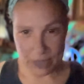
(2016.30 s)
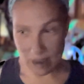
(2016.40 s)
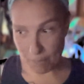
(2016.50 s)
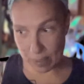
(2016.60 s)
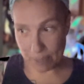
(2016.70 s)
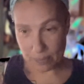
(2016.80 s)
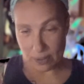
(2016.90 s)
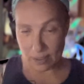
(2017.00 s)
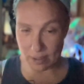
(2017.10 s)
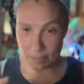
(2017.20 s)
that people
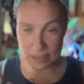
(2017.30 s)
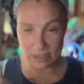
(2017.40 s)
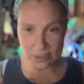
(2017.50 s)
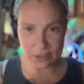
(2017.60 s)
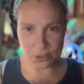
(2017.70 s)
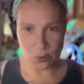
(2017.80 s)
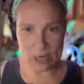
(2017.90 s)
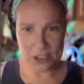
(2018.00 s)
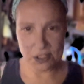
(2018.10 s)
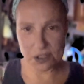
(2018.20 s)
are going to be in
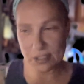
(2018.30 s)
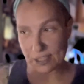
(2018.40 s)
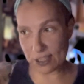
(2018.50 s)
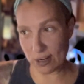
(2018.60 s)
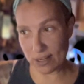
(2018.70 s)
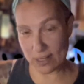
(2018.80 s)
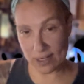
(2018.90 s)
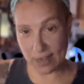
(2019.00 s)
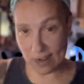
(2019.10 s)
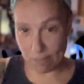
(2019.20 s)
situations that they're going to
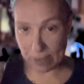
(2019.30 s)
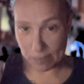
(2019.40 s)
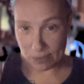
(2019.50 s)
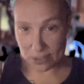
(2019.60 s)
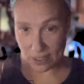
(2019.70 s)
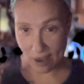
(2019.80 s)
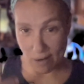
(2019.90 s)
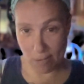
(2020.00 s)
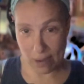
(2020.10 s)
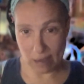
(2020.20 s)
need people to
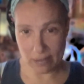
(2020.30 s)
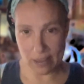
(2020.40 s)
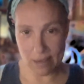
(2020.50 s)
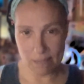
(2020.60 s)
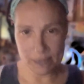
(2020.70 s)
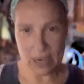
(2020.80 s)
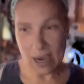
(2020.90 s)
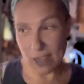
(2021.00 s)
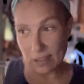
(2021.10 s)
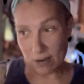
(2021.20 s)
care about them,
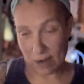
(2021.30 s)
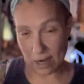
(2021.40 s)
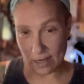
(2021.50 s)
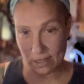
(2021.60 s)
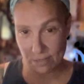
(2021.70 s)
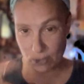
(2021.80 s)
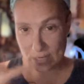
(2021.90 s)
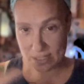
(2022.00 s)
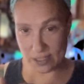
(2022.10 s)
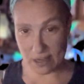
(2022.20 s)
and they're not going to
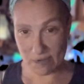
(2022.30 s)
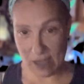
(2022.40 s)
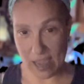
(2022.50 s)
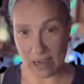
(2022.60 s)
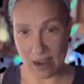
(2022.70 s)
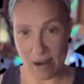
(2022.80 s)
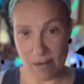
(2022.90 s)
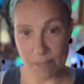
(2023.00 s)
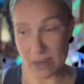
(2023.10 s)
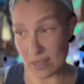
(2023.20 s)
receive that
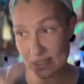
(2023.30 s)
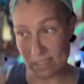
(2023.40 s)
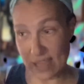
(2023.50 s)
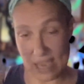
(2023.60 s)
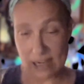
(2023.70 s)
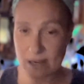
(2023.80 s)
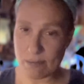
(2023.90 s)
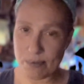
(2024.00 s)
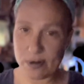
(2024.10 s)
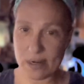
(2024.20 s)
care because they
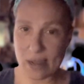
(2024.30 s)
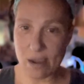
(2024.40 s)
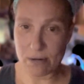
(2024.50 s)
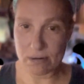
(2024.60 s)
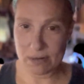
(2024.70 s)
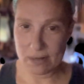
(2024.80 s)
didn't put it out.